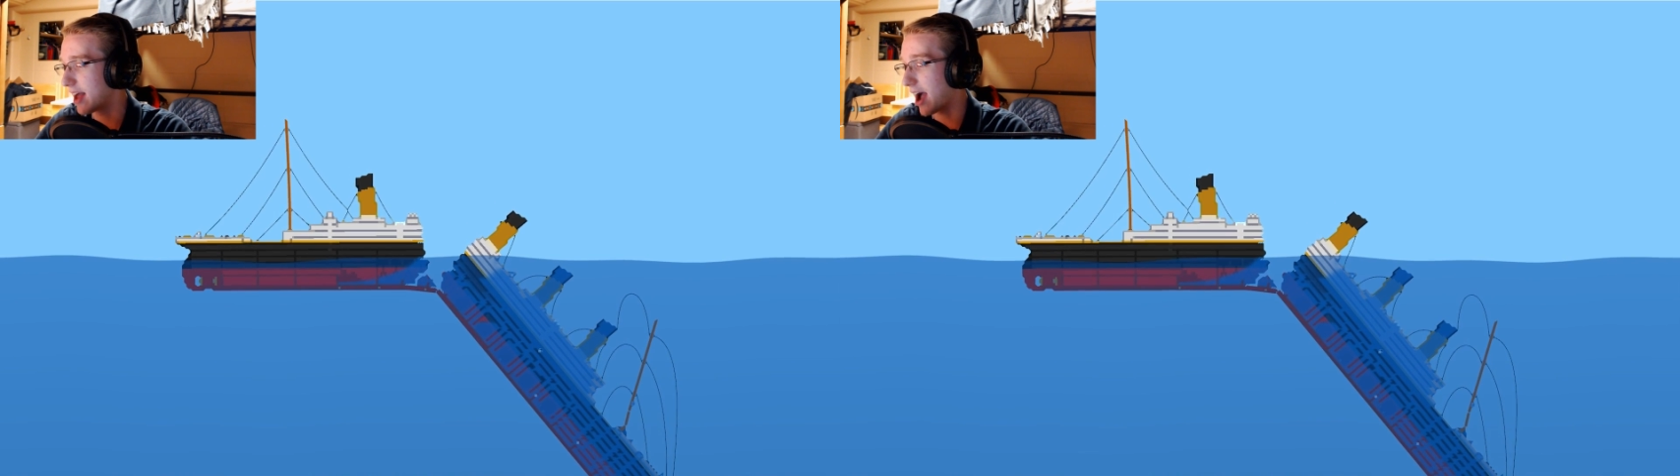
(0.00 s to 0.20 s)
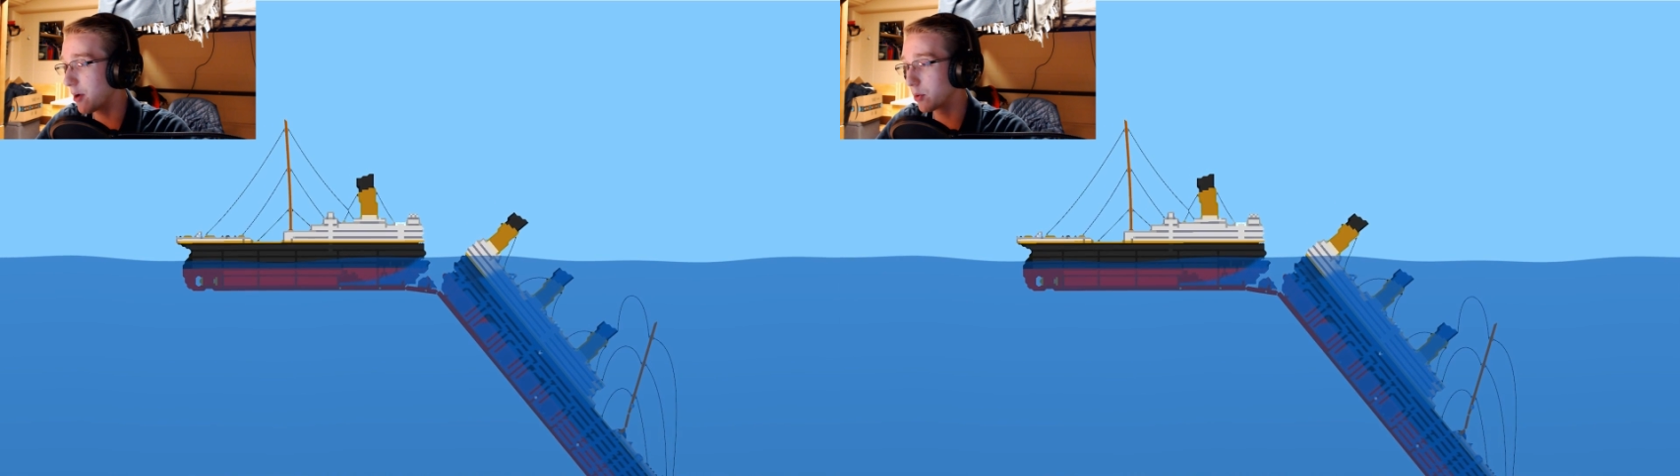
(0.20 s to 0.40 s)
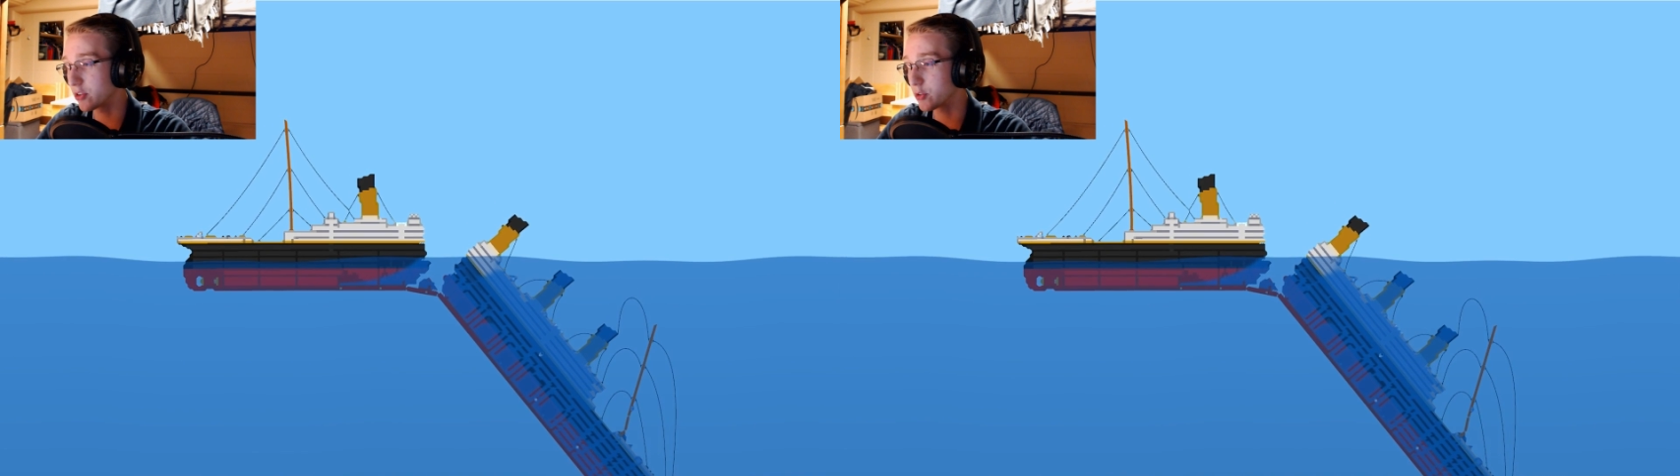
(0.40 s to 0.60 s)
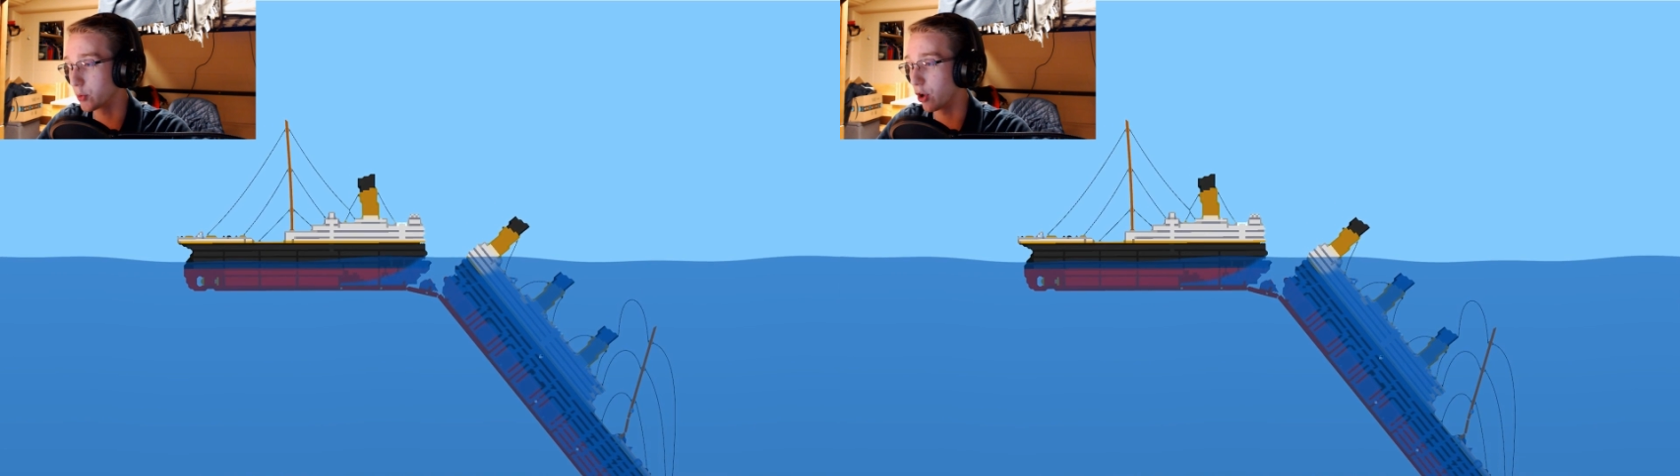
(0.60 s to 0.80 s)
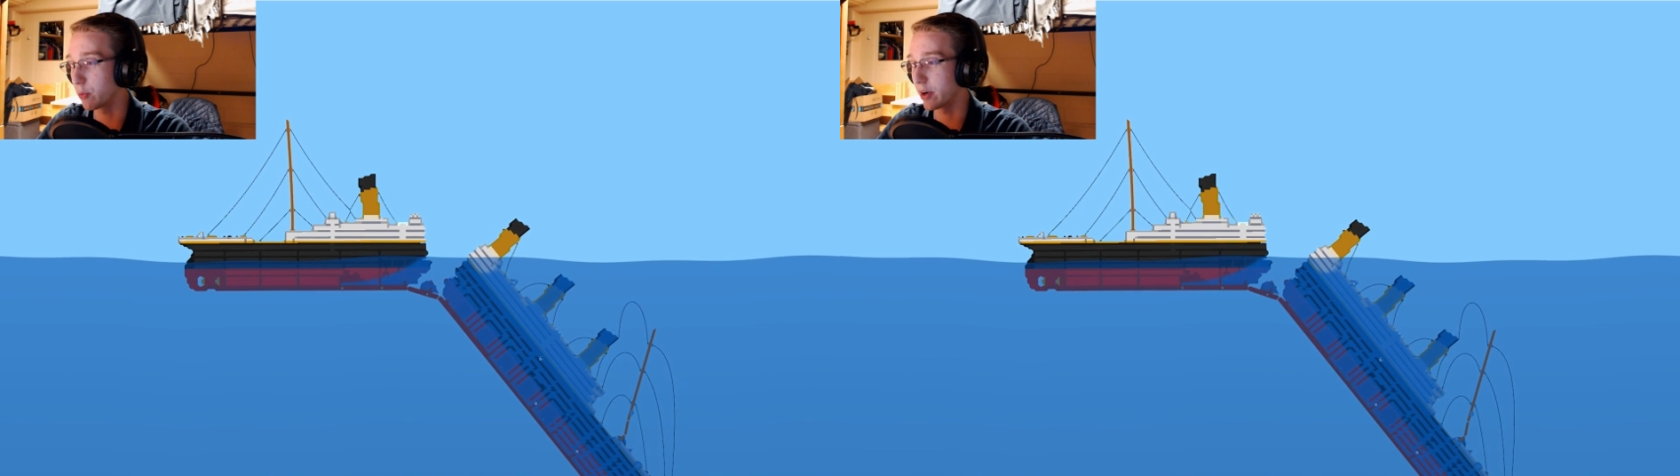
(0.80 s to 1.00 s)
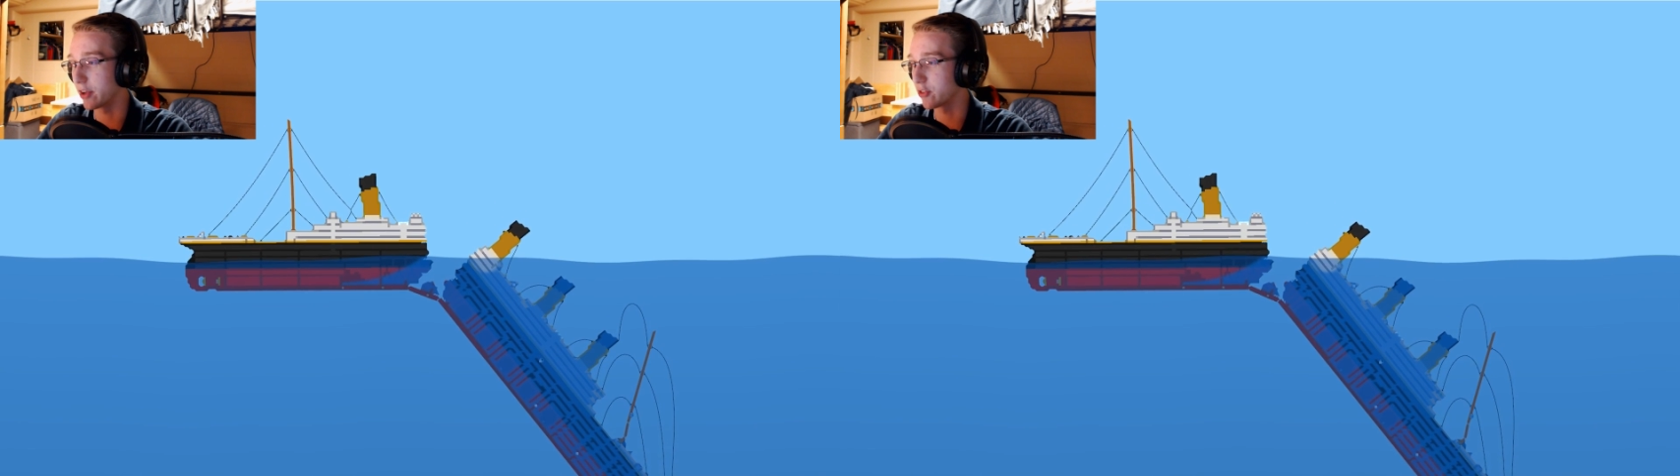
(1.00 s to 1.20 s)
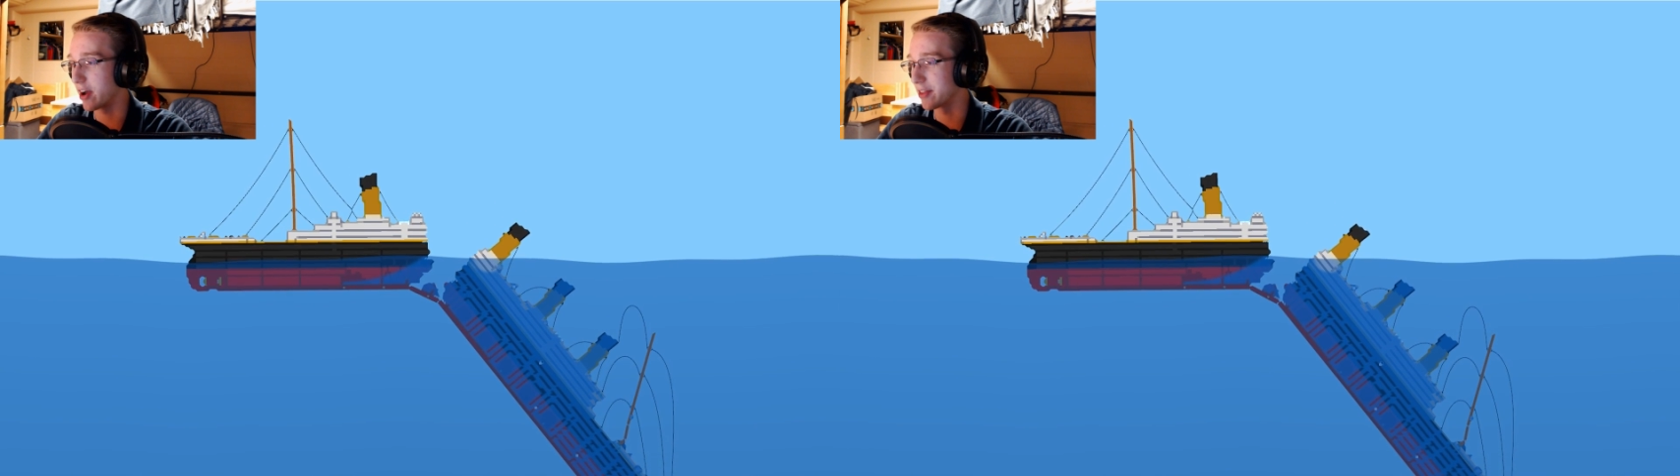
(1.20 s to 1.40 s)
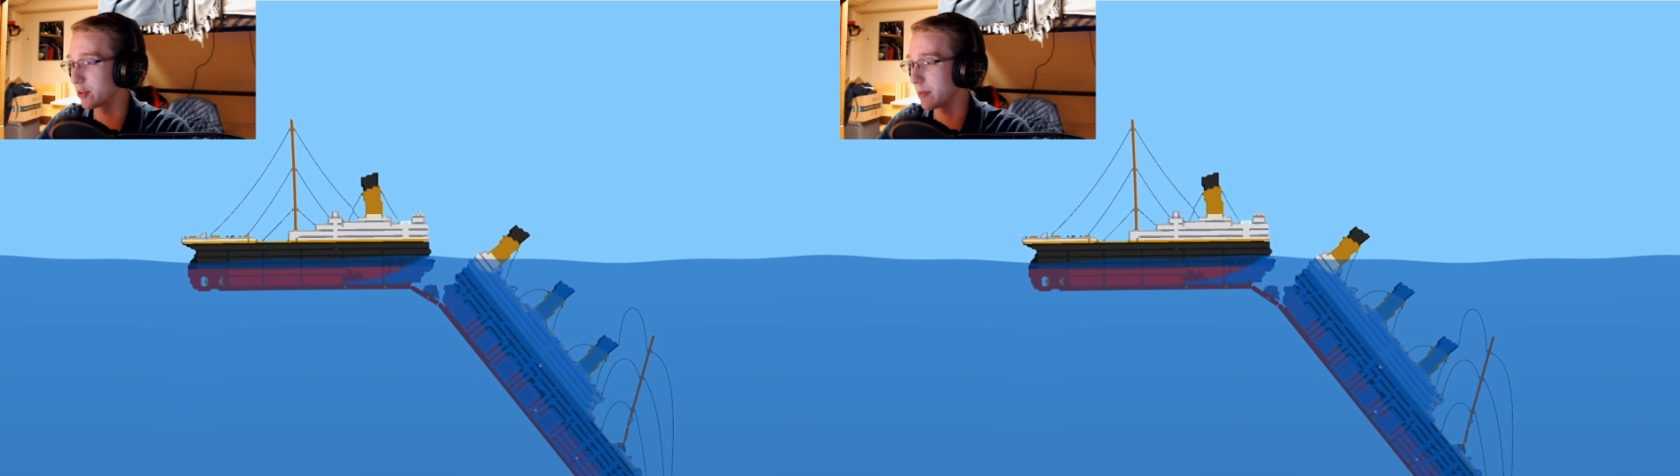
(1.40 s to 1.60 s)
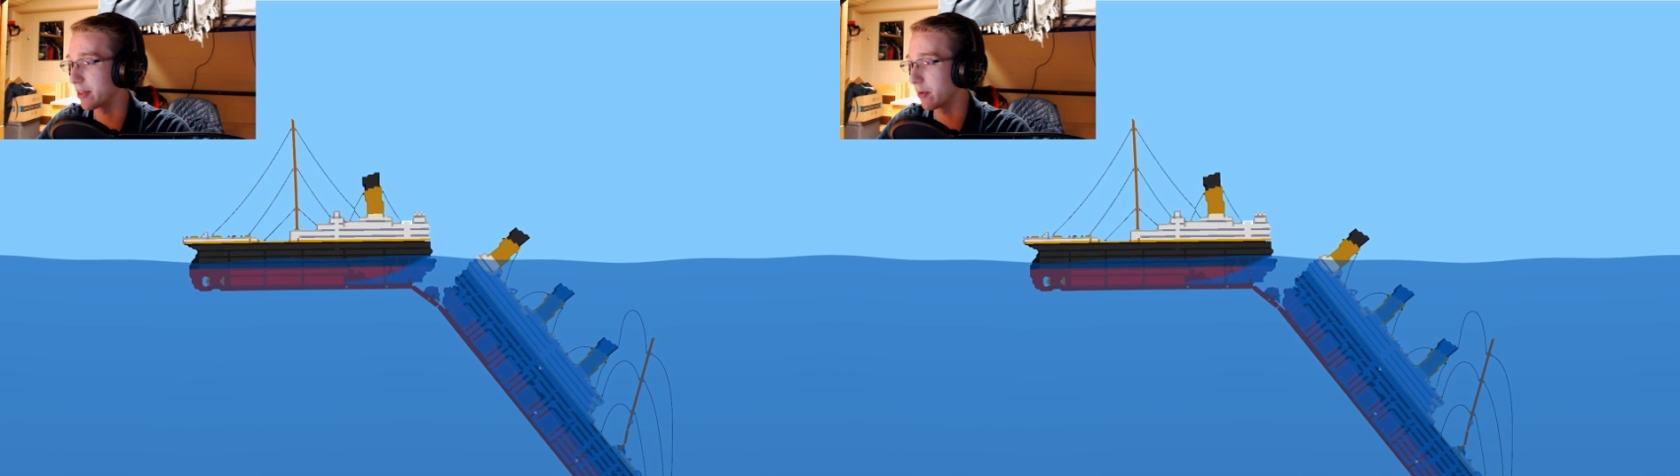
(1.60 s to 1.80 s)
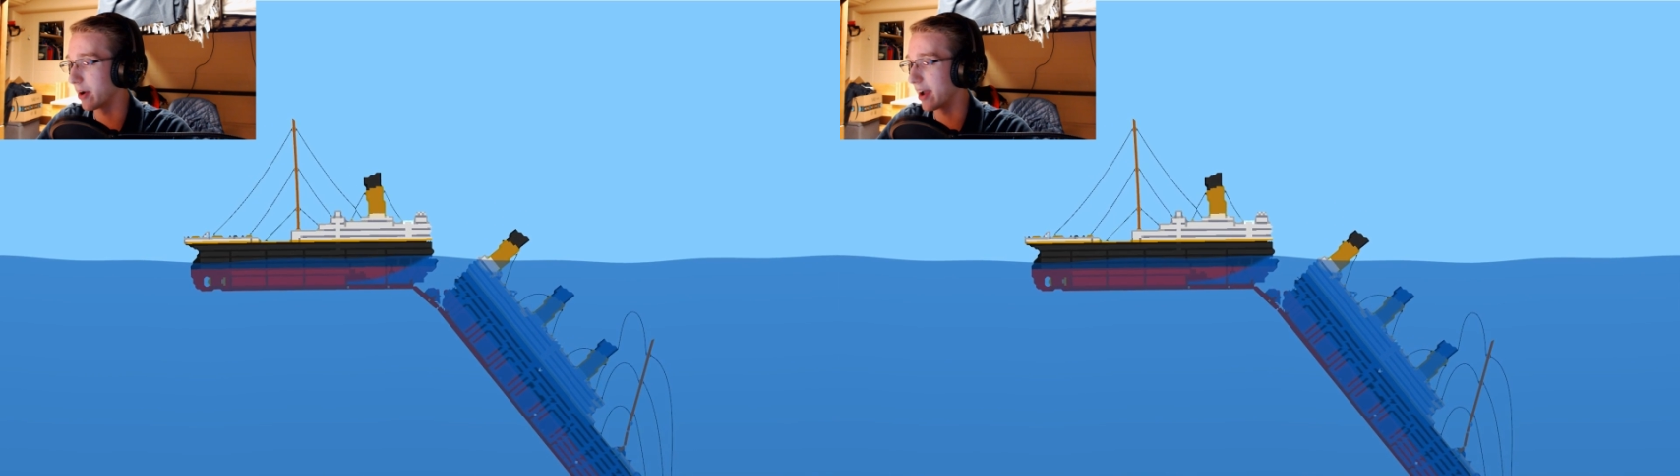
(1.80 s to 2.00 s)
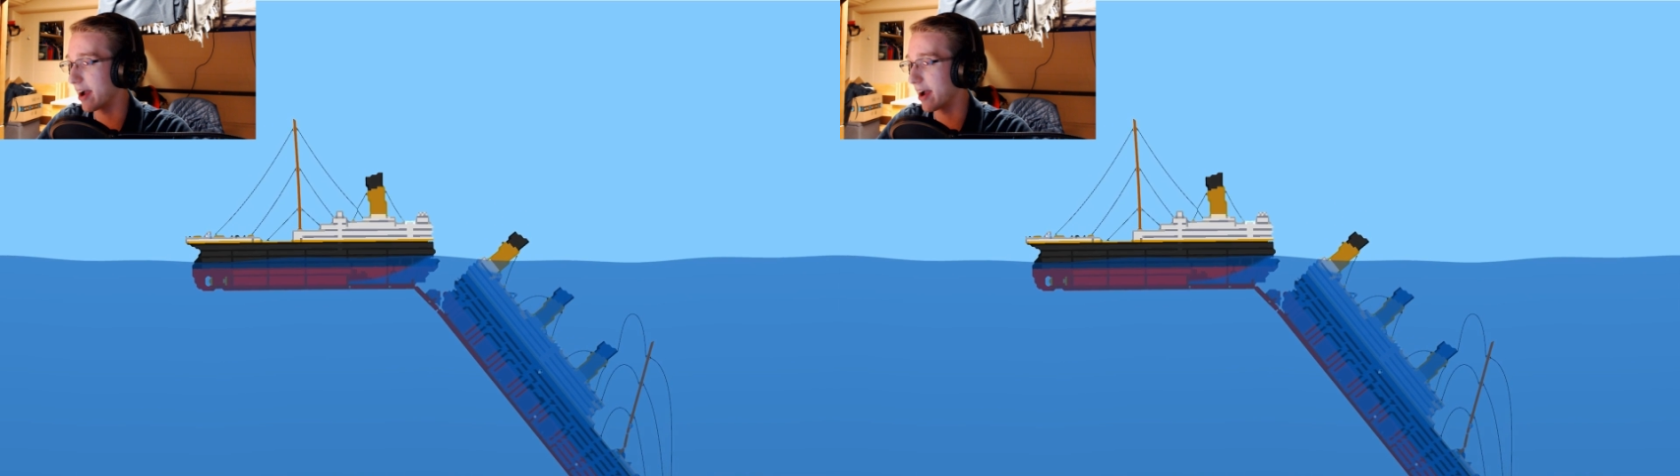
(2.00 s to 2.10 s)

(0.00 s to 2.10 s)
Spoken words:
I was thrilled when I saw this, by the way.